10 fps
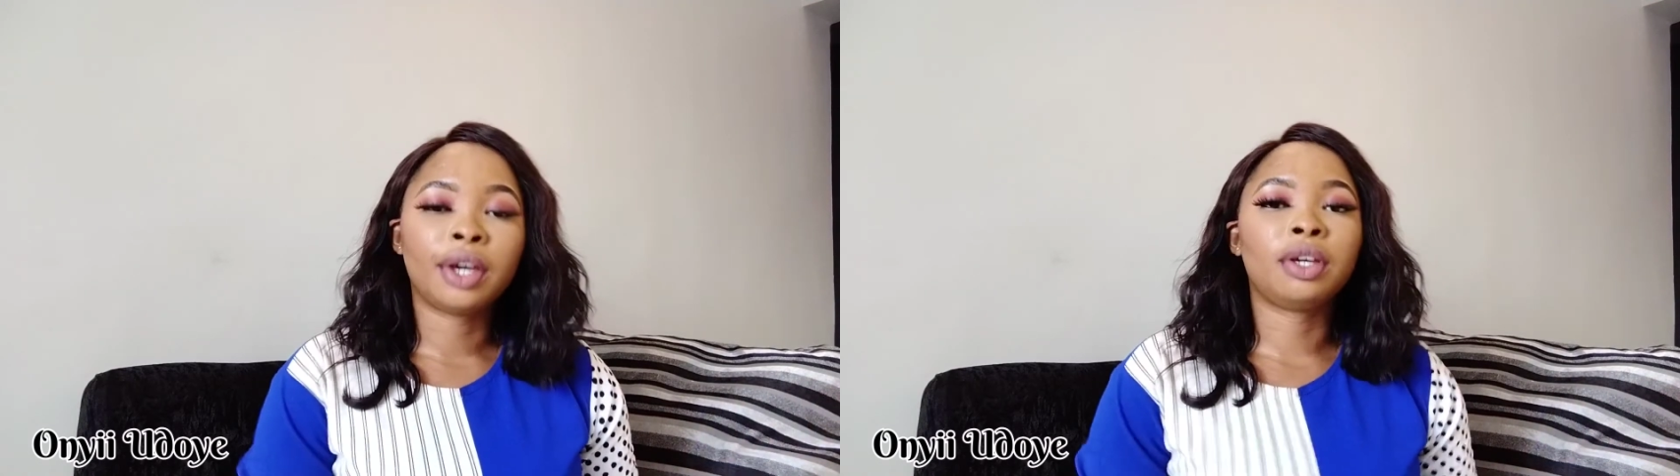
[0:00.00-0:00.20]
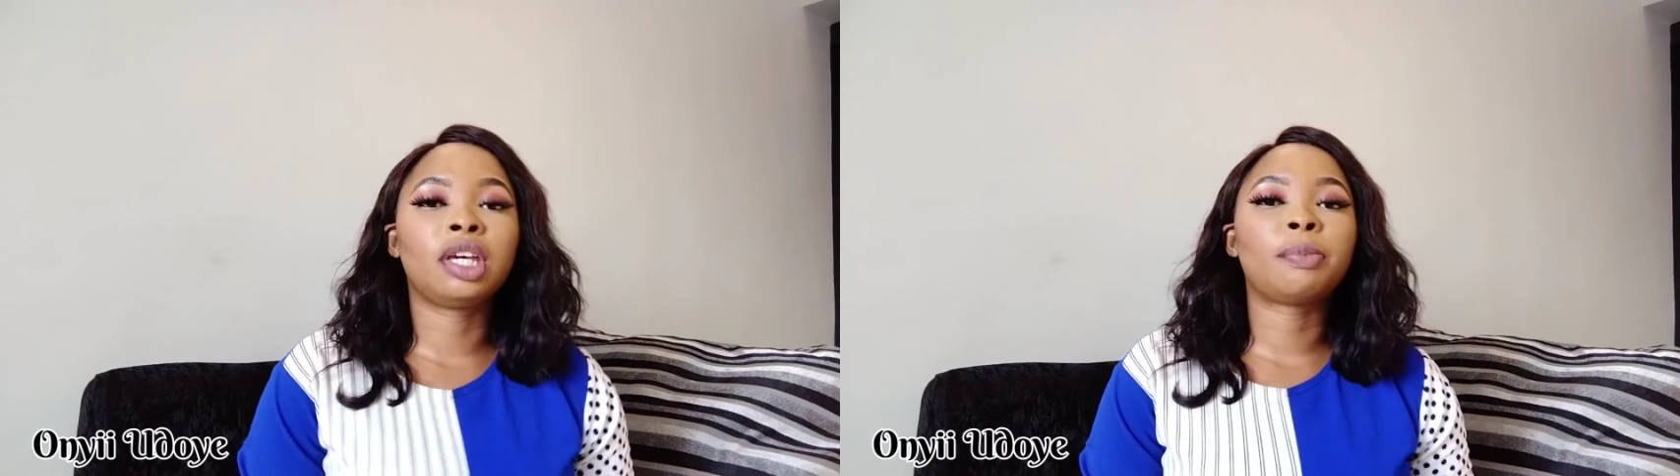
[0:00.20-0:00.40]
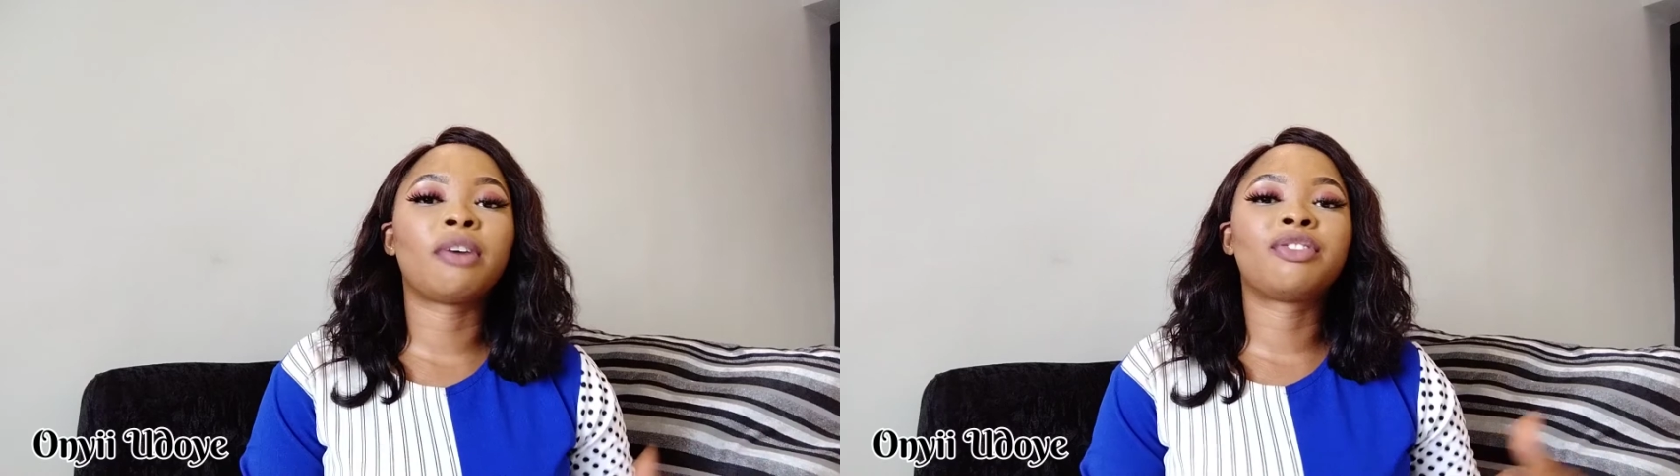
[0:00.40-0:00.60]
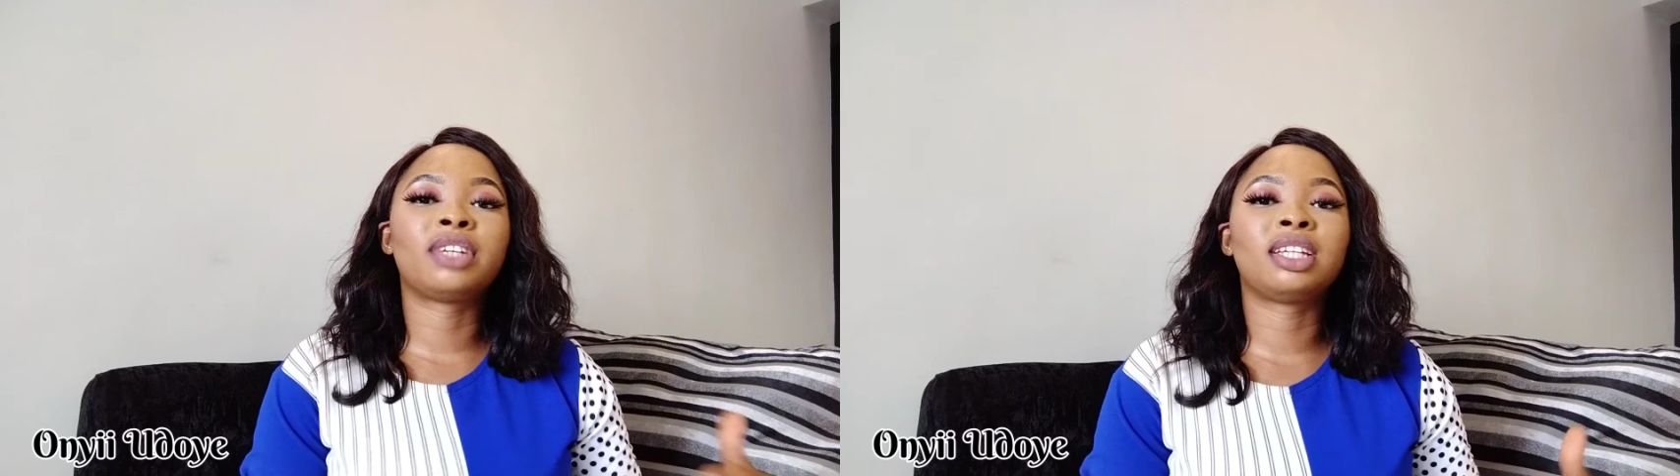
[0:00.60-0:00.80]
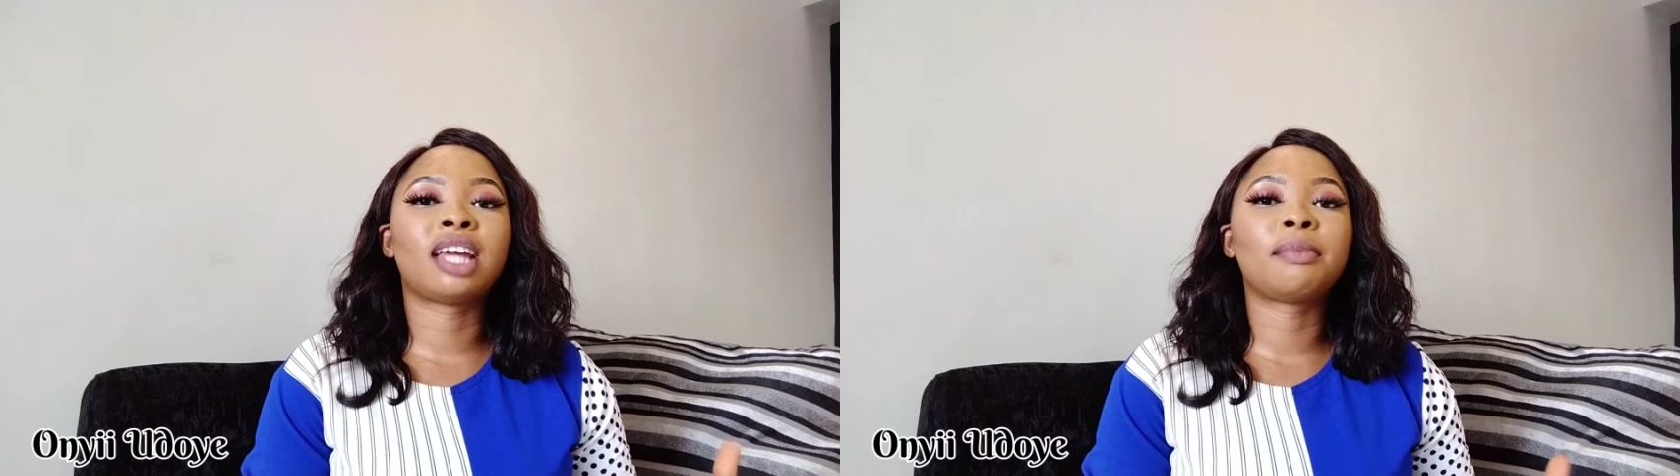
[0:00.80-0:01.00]
You keep on
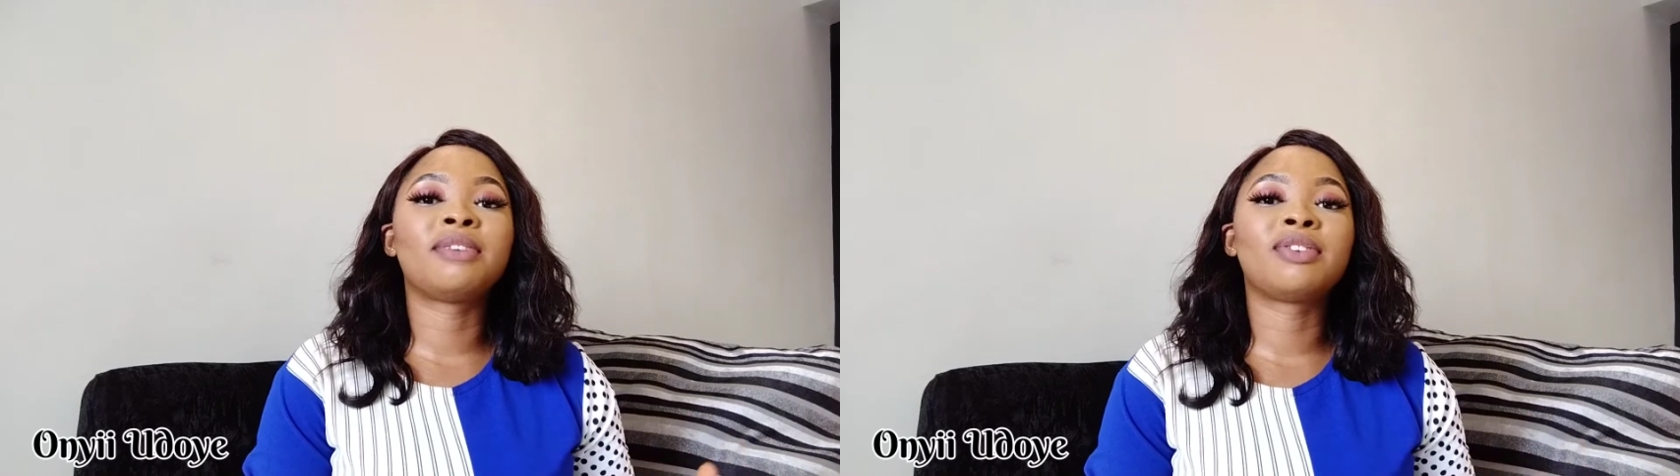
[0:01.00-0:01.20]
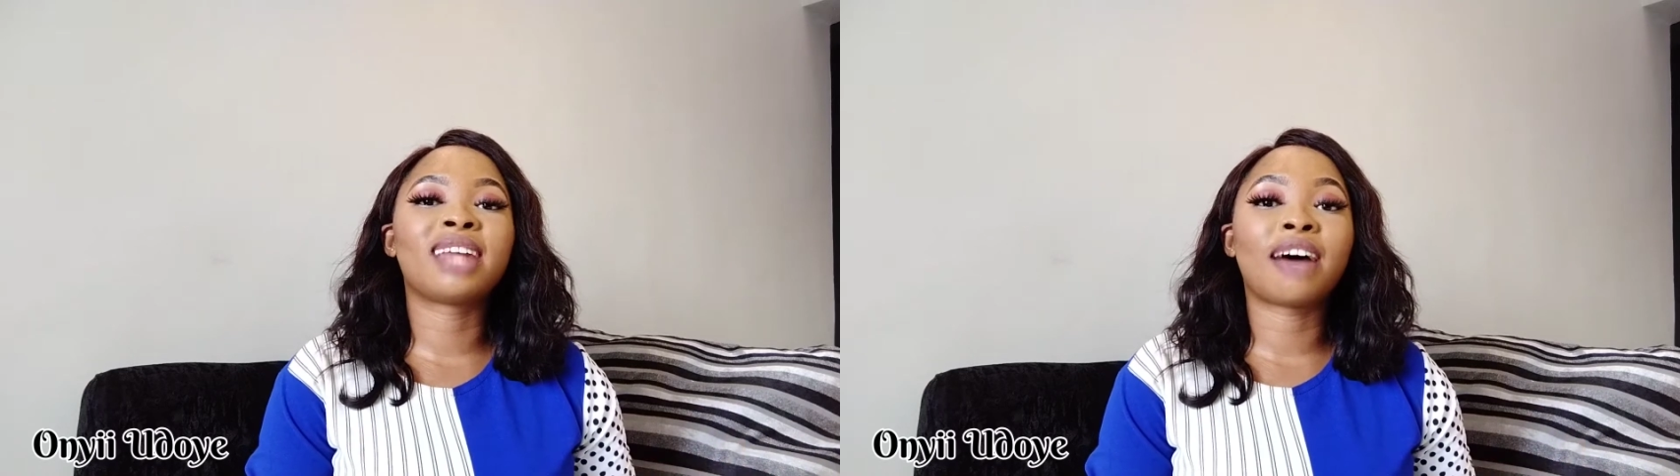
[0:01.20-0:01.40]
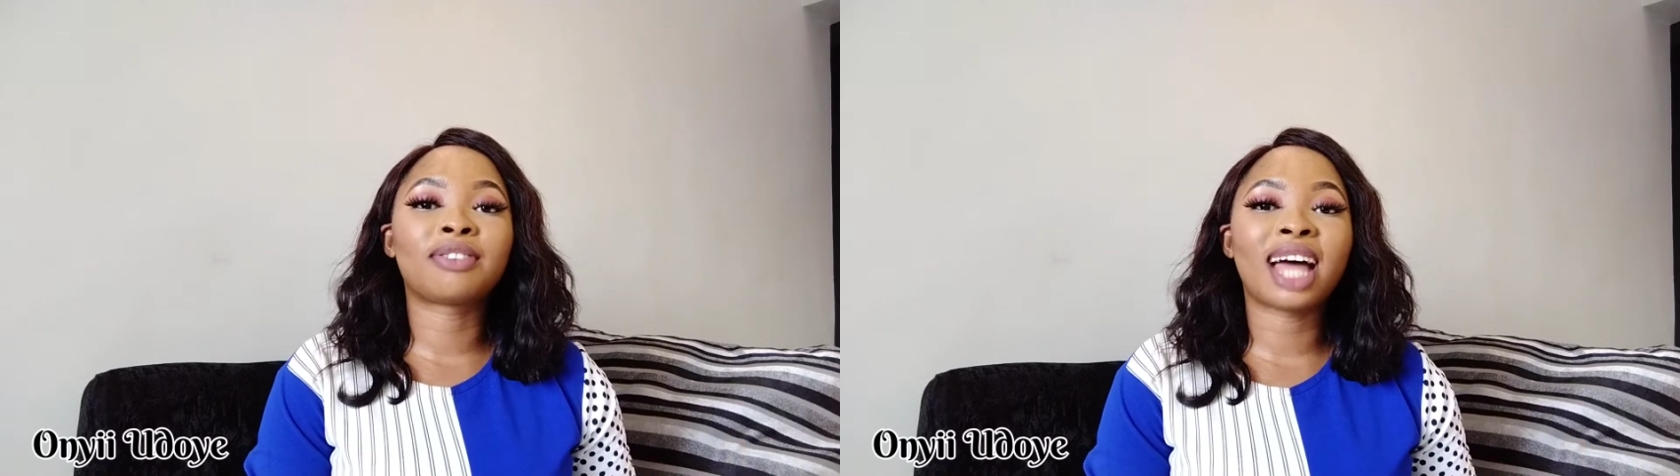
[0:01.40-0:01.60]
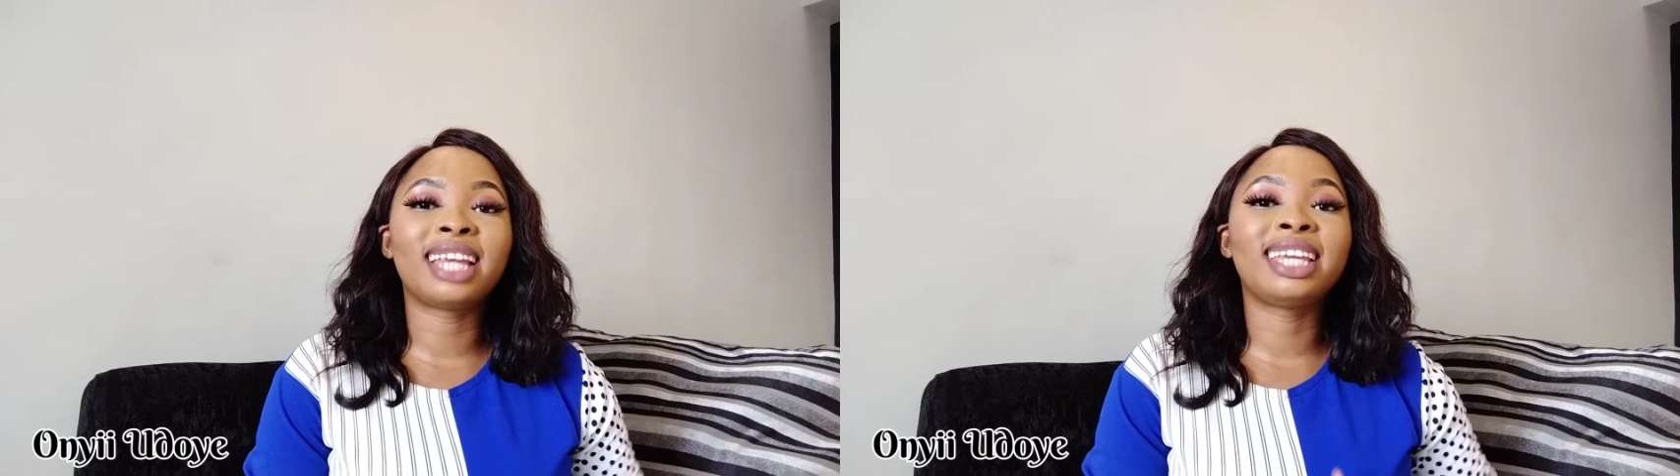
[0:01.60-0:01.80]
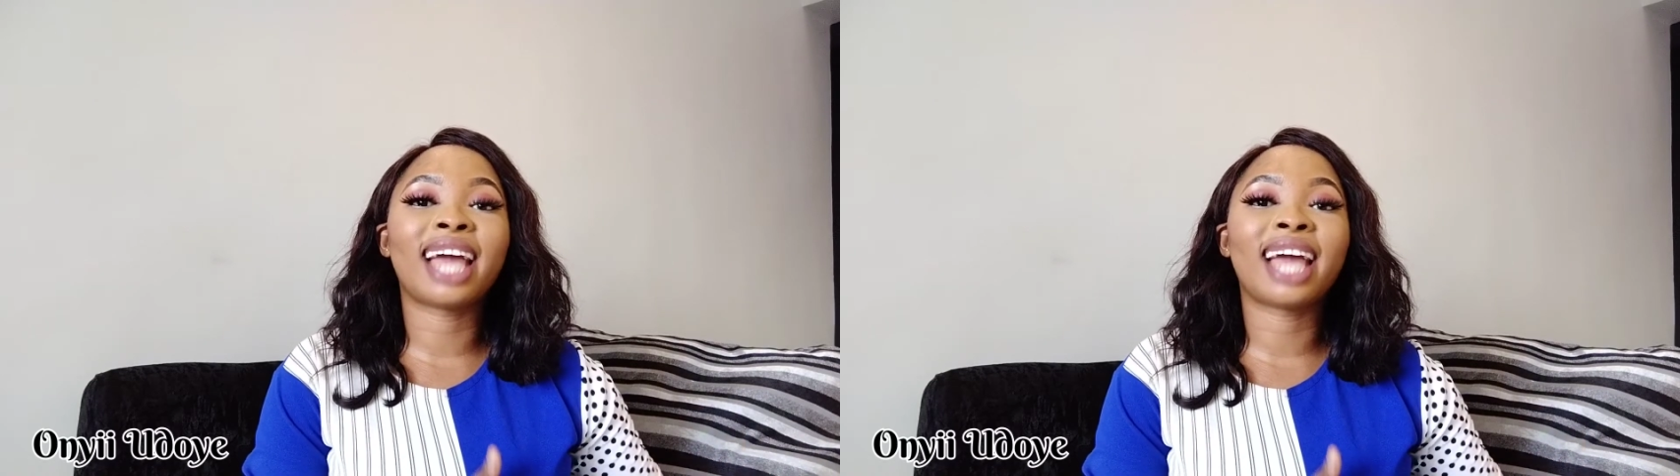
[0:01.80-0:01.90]
feeding them even after